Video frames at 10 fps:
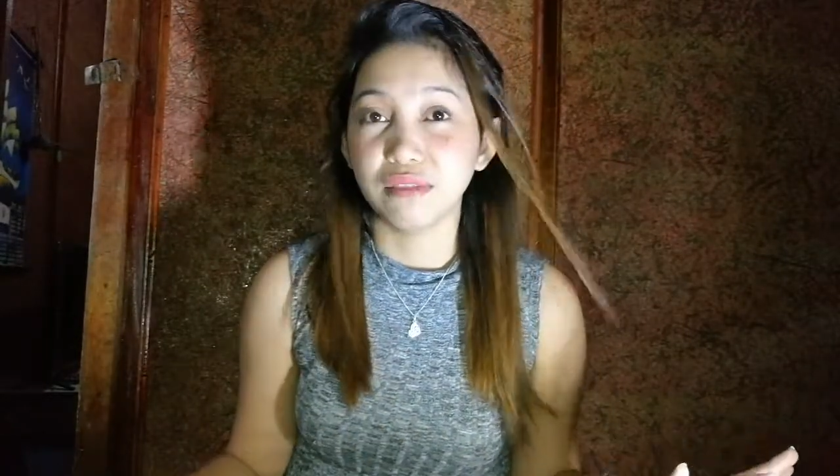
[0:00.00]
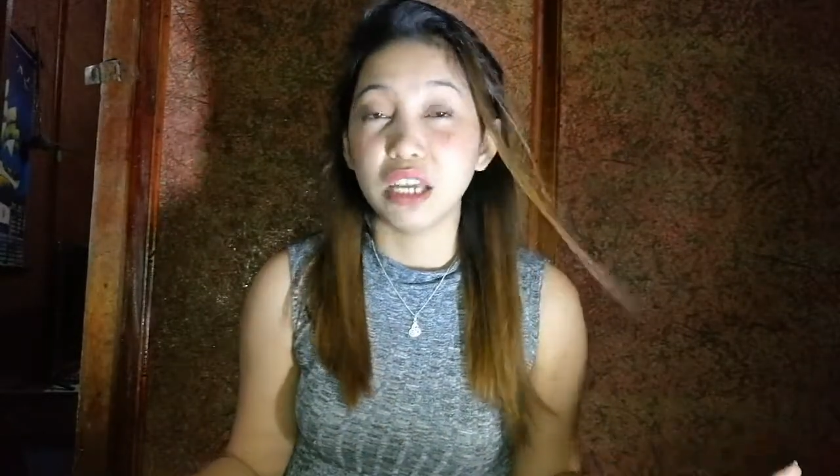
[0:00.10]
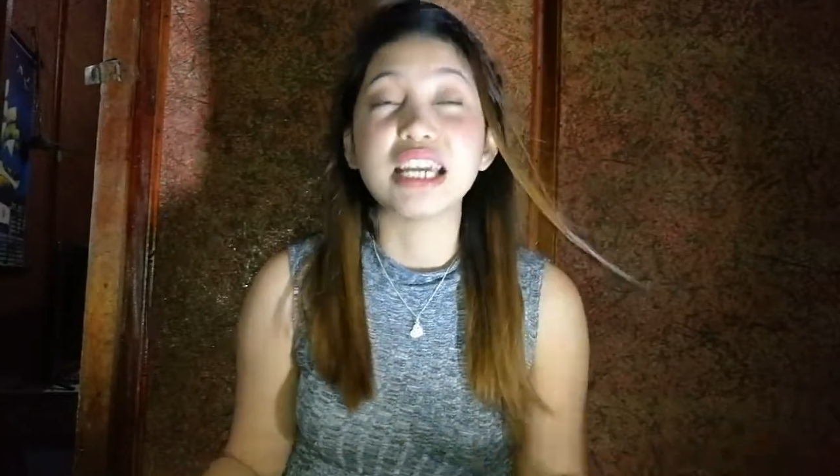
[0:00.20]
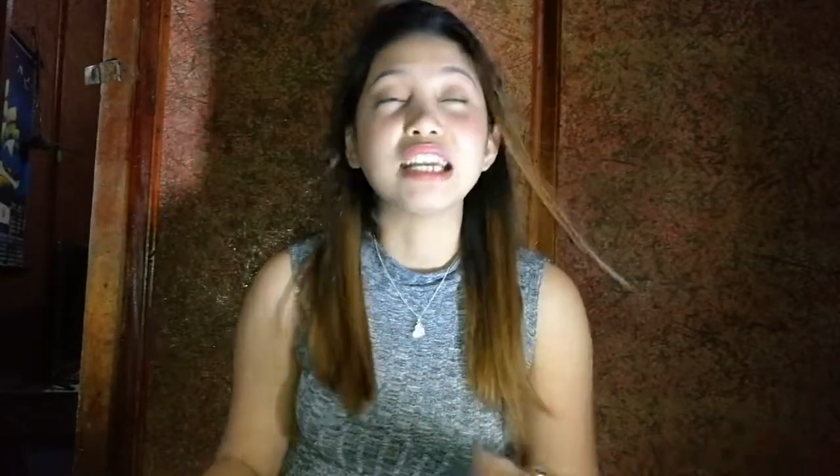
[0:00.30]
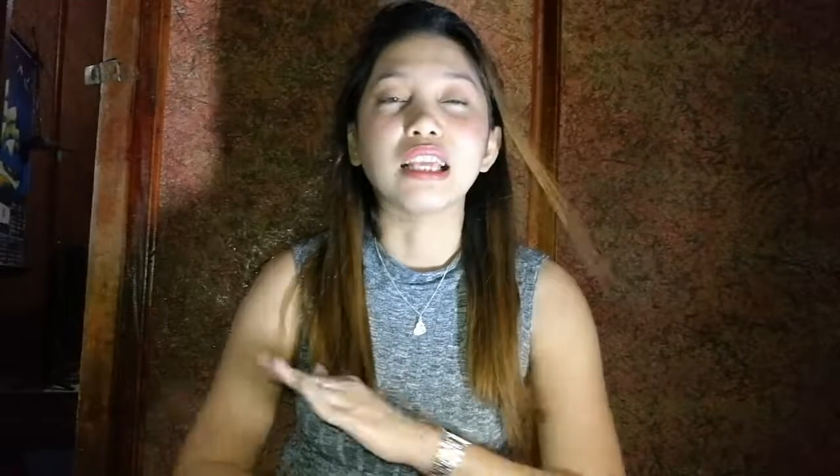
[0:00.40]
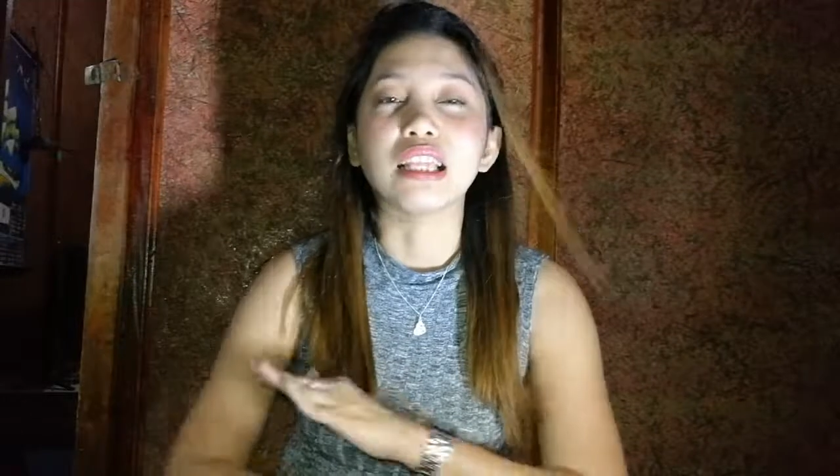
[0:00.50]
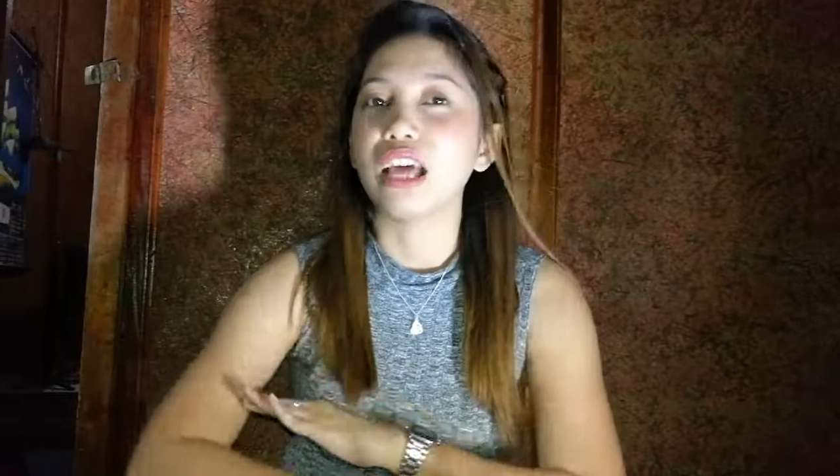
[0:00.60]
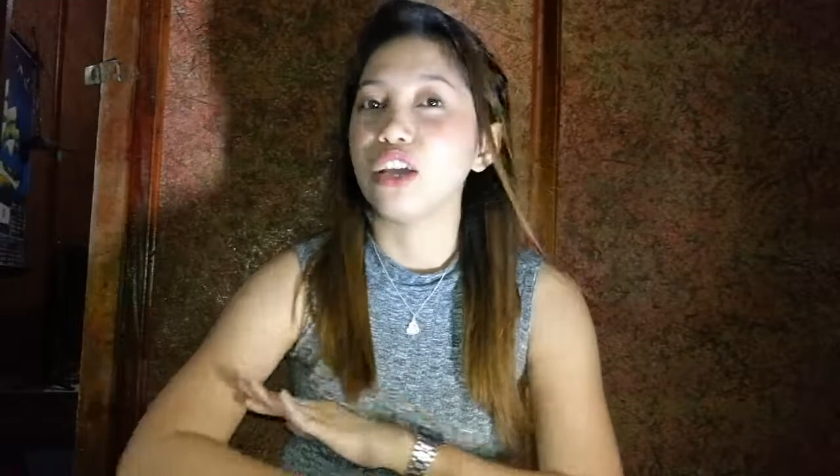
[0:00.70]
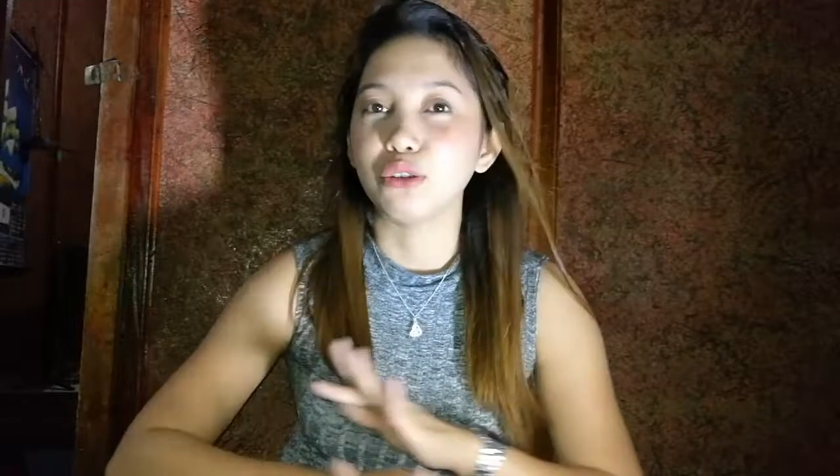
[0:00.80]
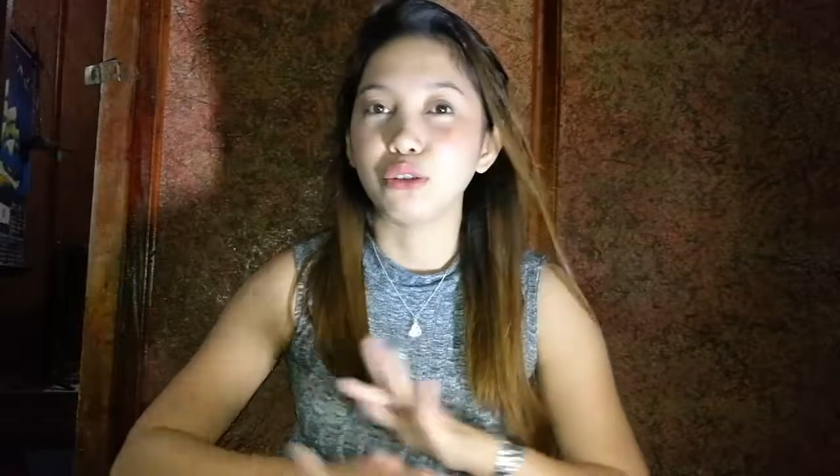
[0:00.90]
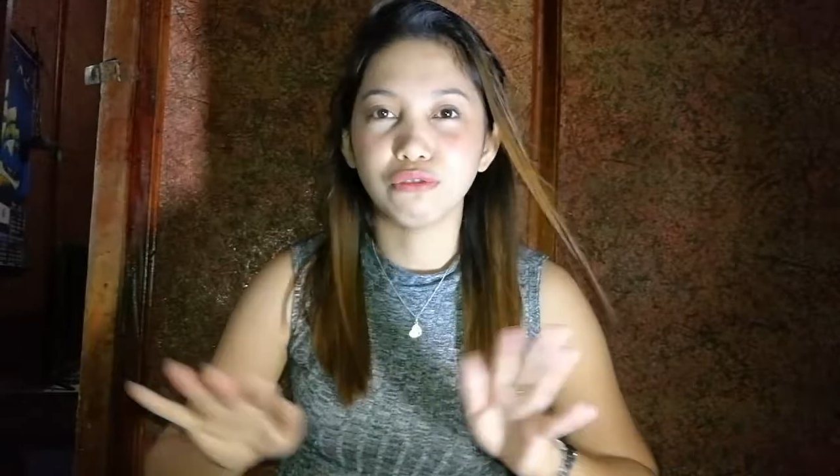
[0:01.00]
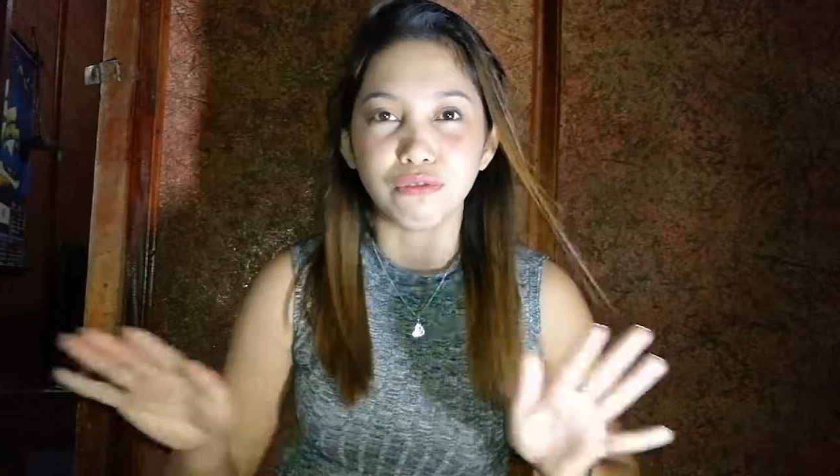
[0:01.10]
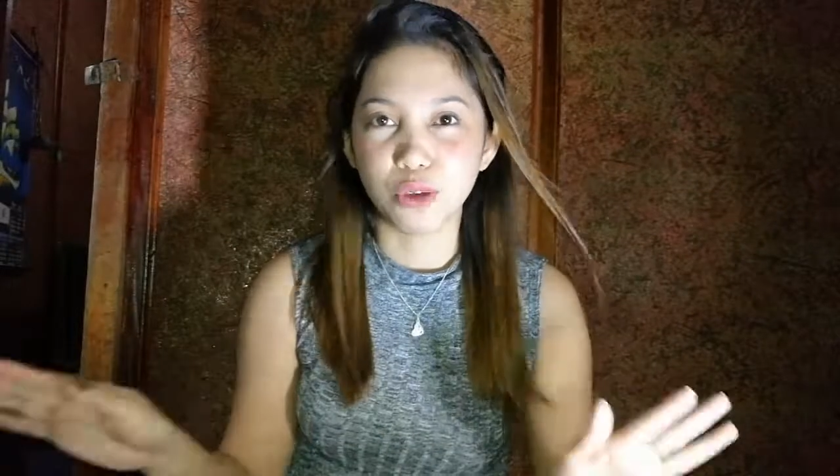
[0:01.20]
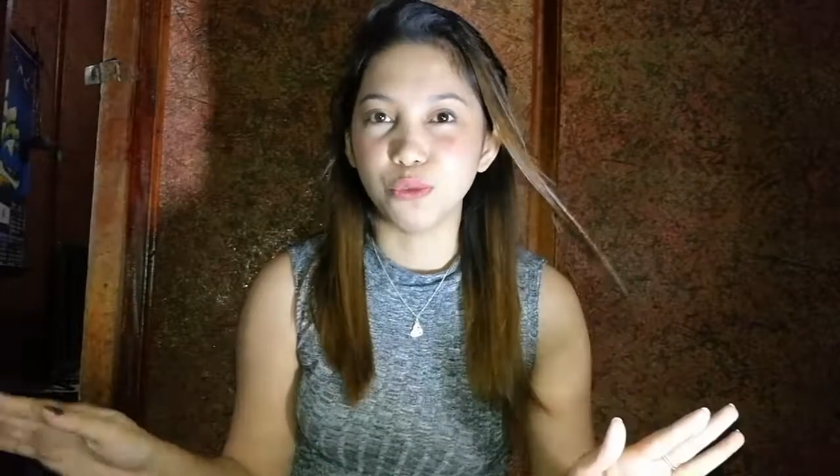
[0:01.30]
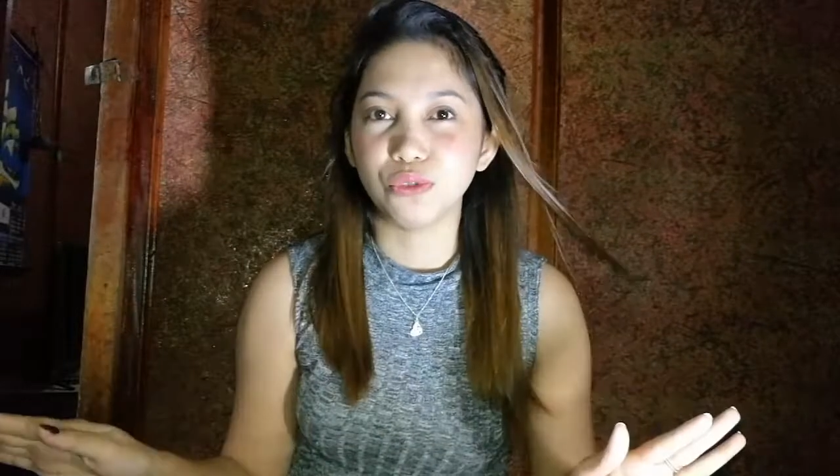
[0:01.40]
Hindi tayo
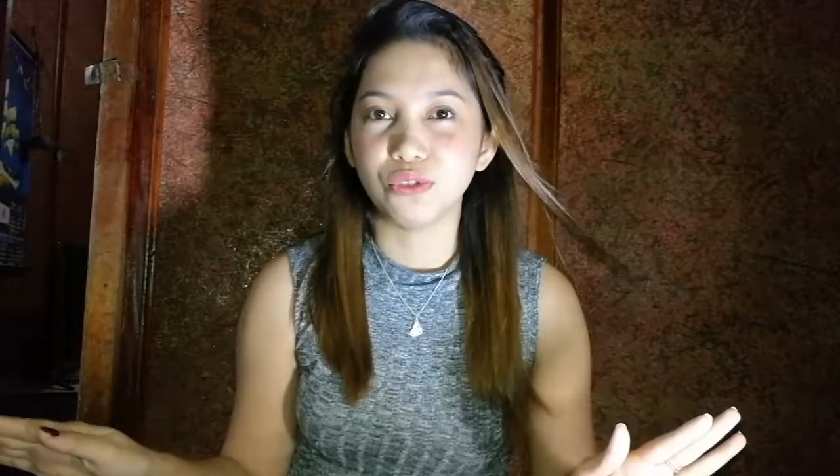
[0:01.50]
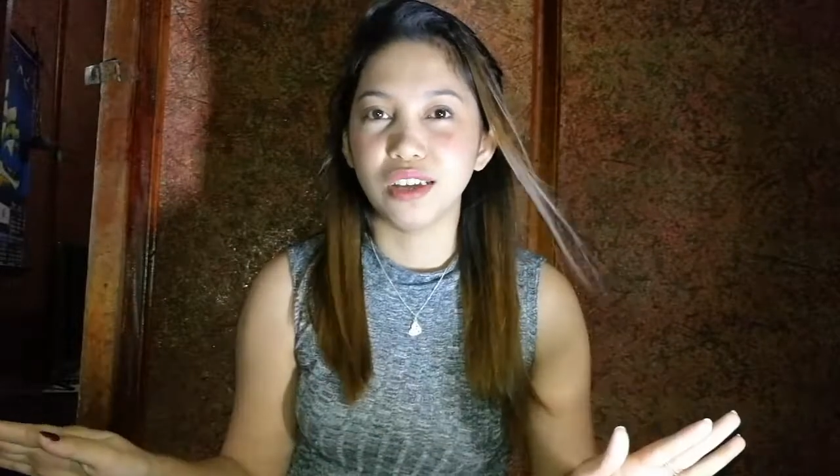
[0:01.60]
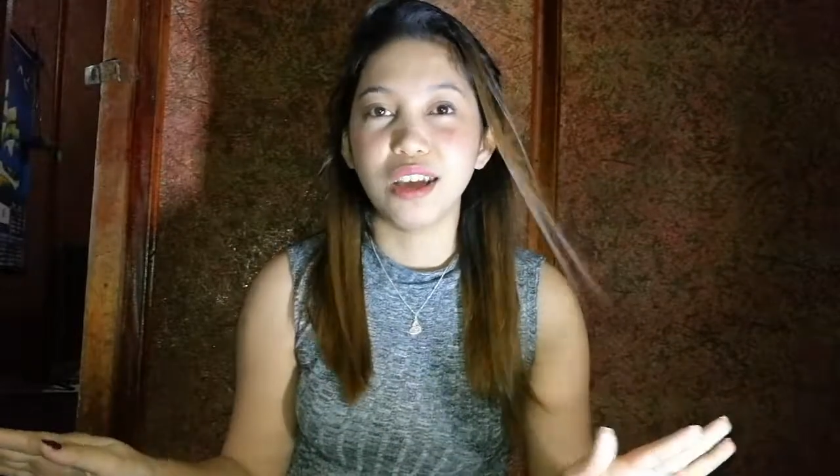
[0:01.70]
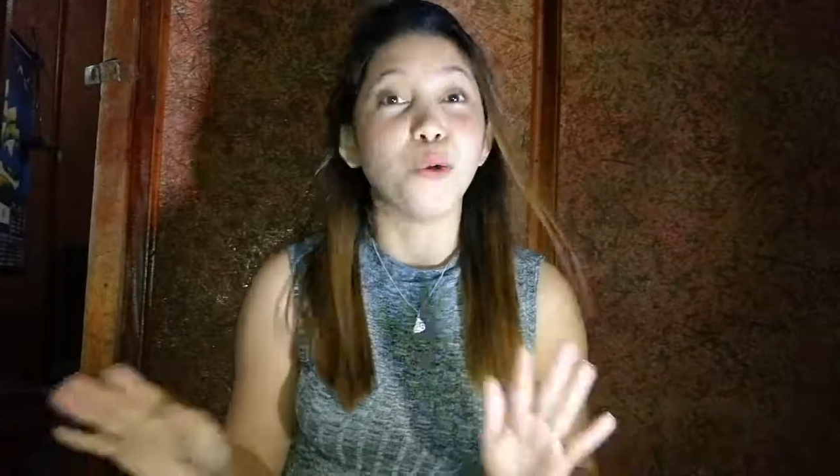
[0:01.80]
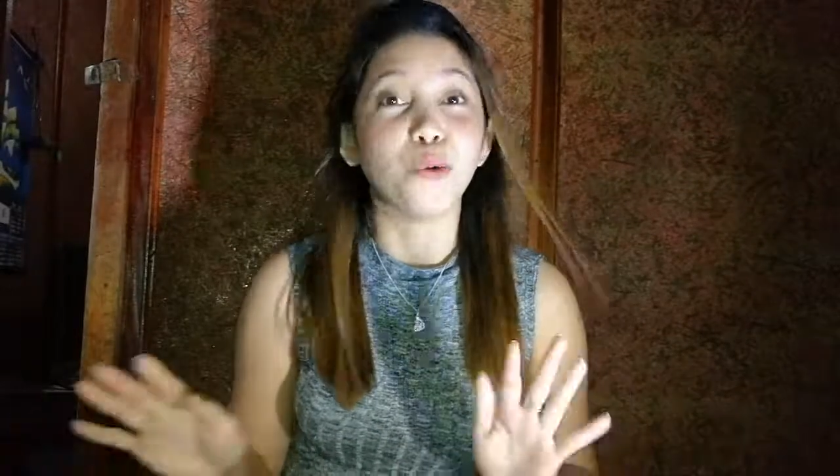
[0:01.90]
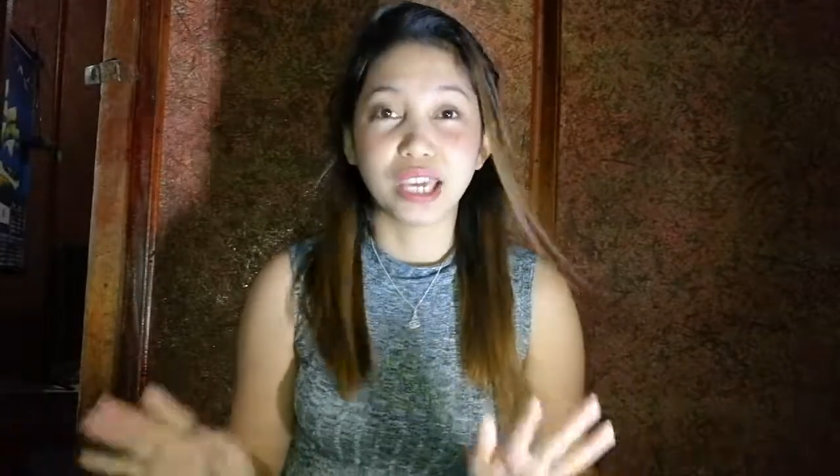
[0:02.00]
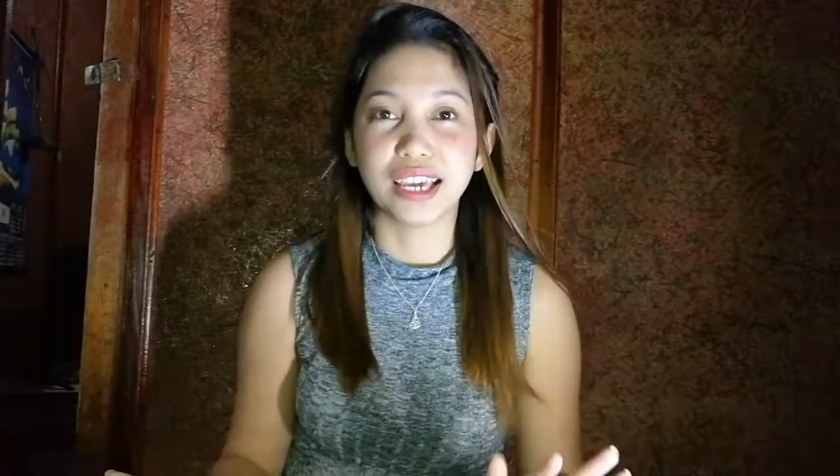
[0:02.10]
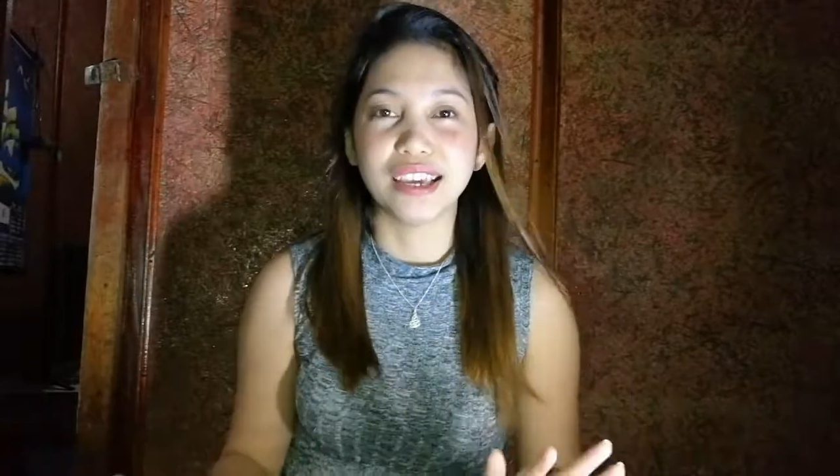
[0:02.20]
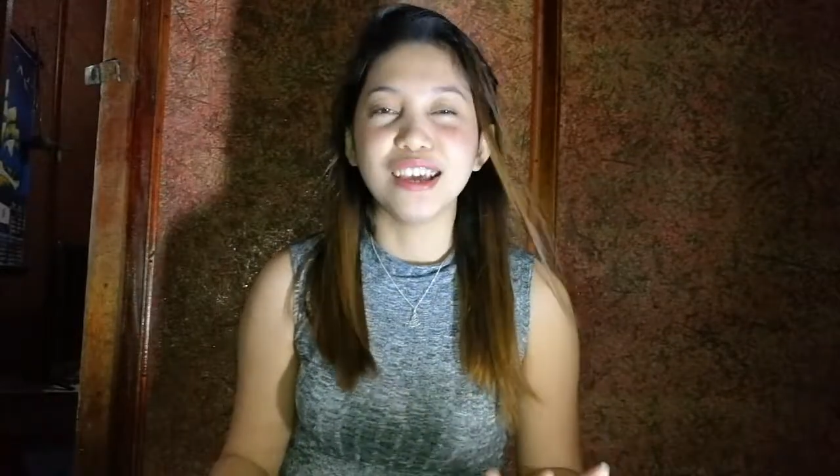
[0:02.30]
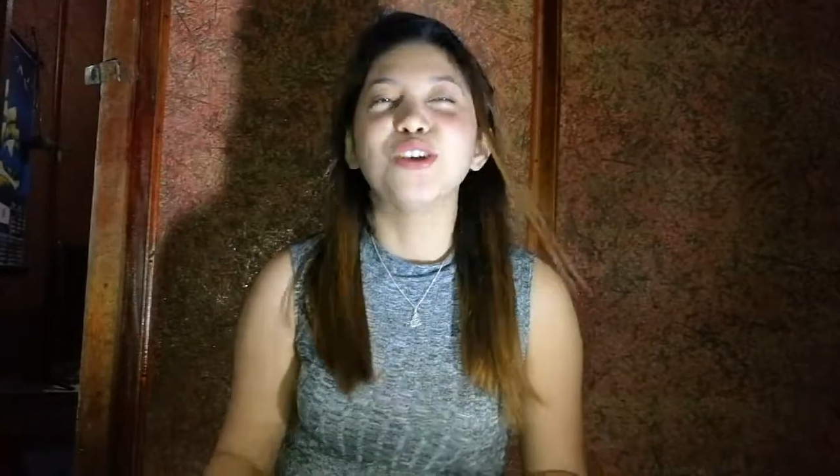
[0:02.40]
confused, okay?